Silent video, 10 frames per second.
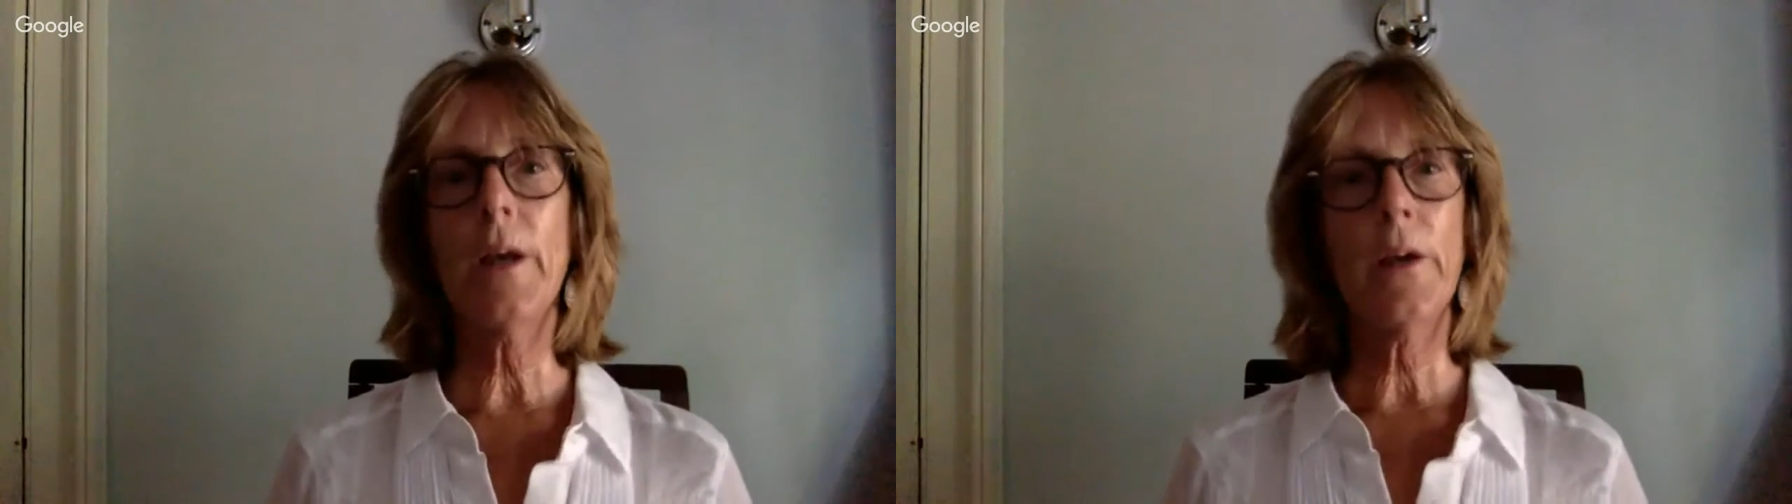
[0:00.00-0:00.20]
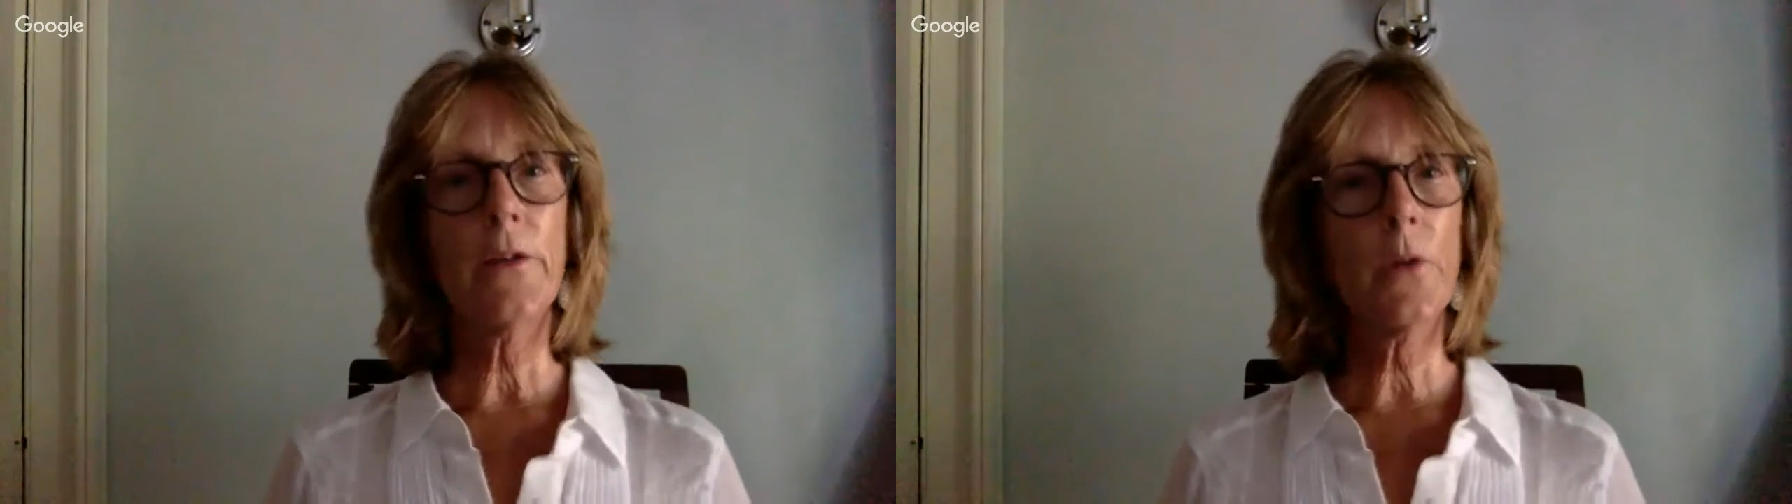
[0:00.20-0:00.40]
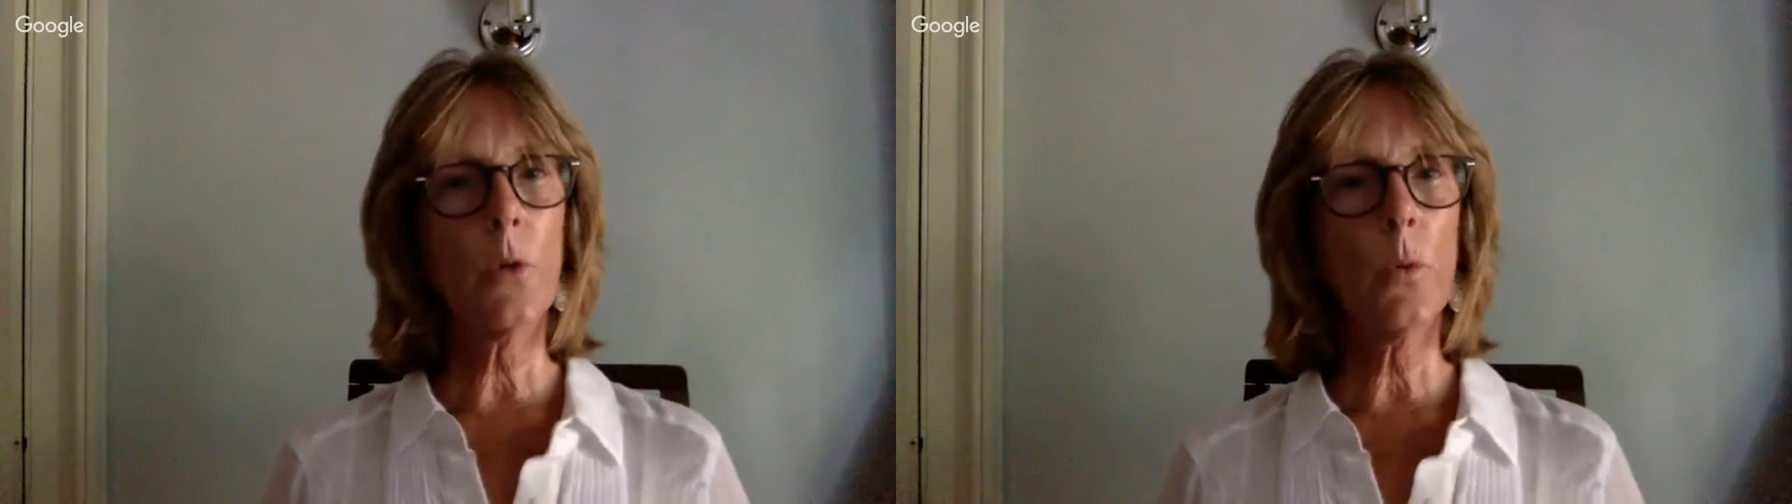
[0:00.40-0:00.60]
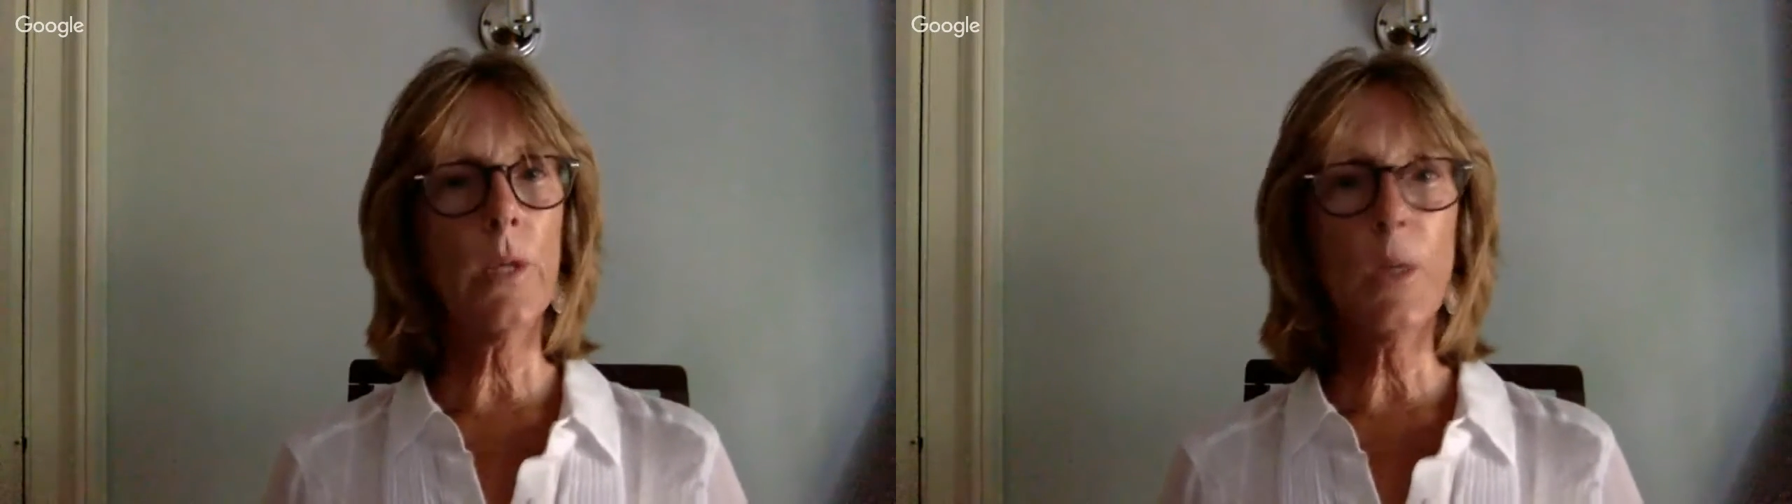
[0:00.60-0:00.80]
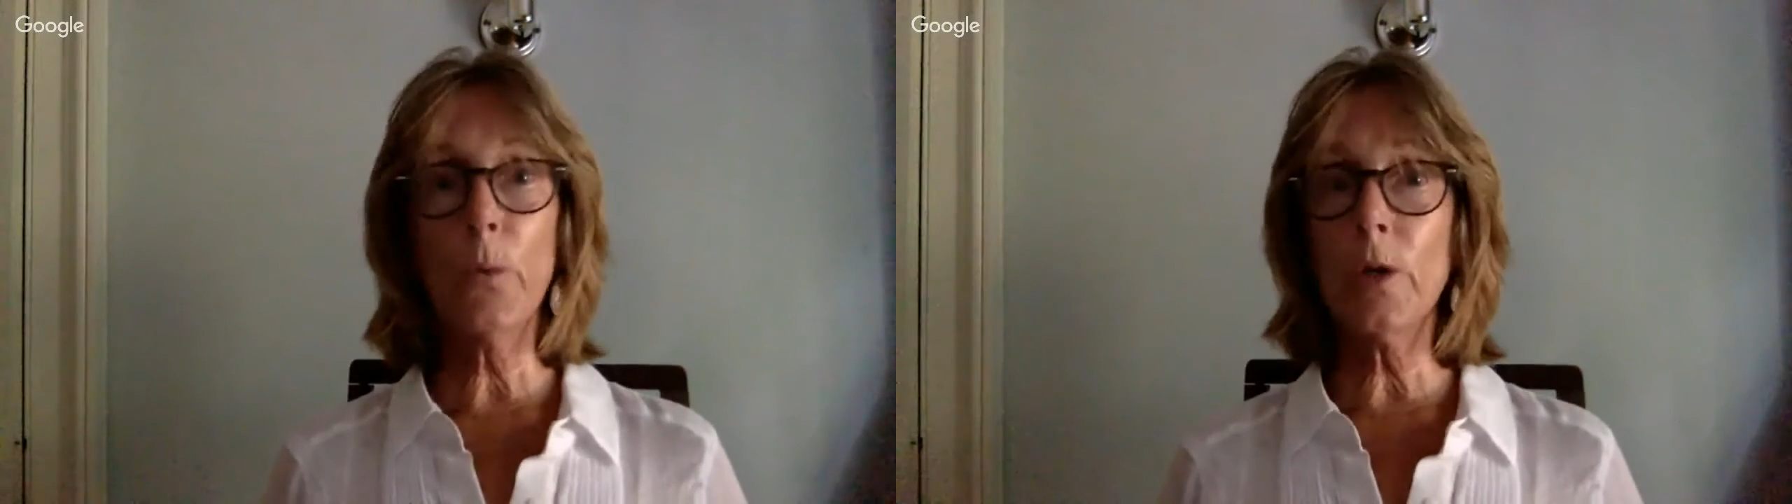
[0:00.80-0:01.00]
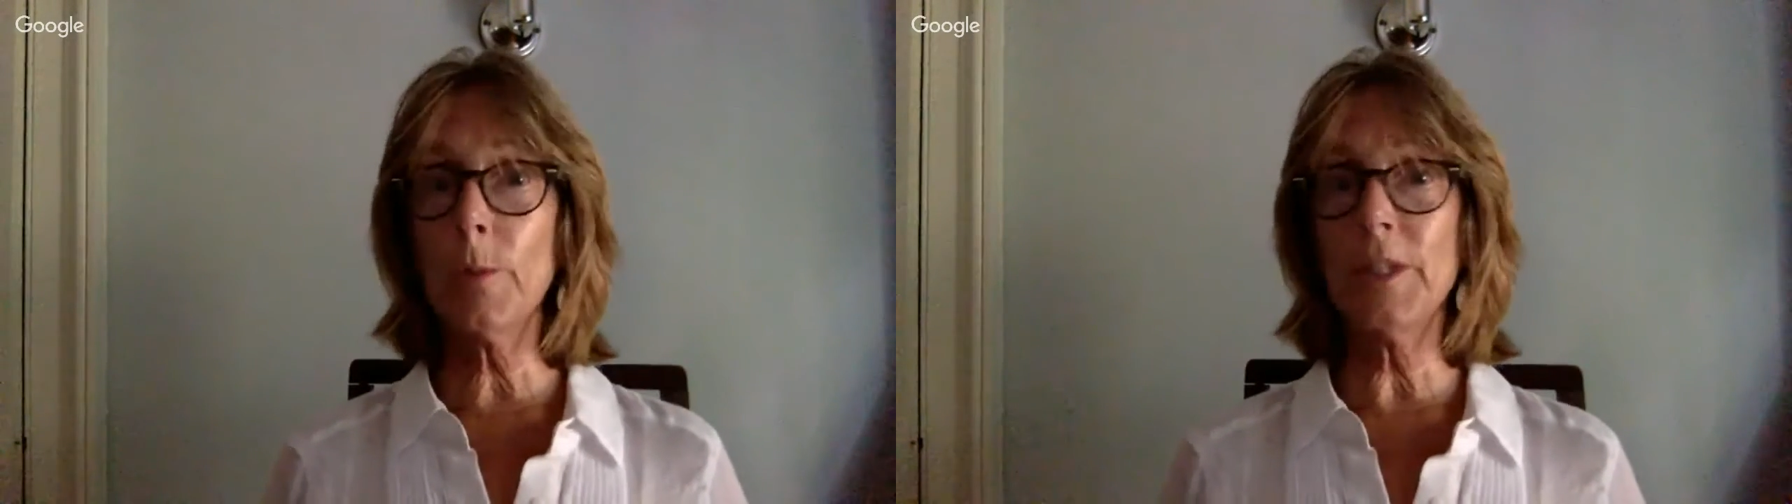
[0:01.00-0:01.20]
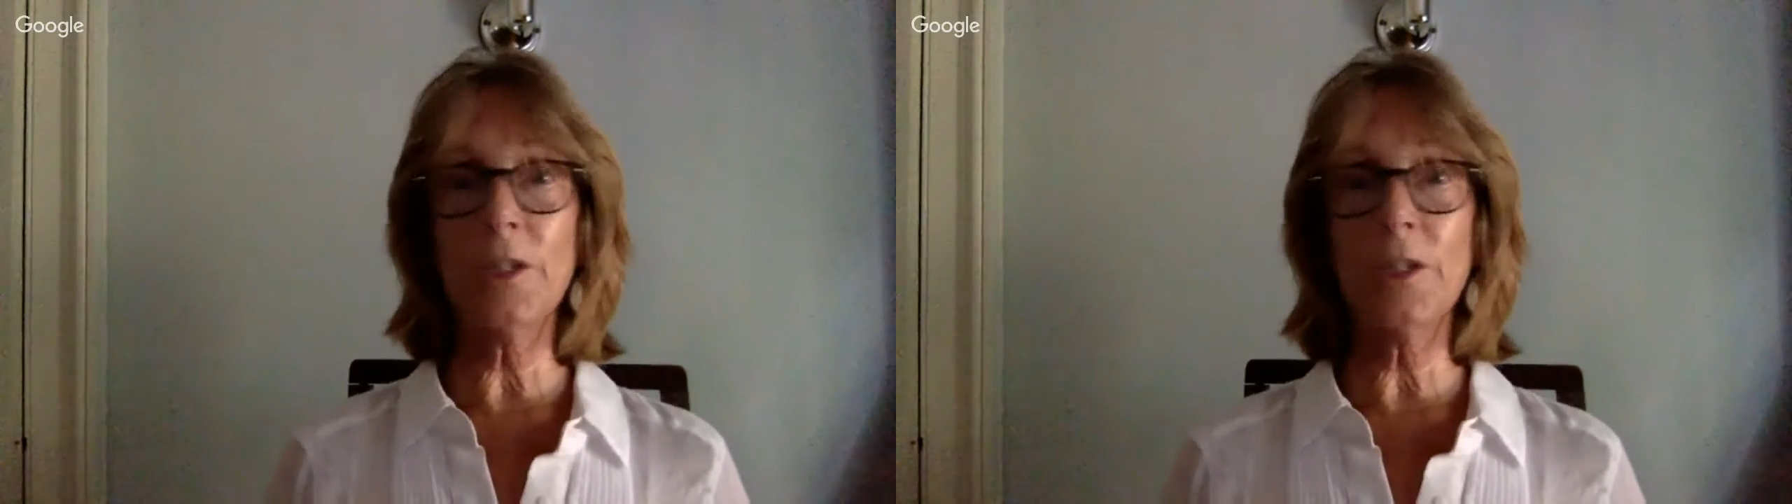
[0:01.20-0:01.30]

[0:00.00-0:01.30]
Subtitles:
So we will be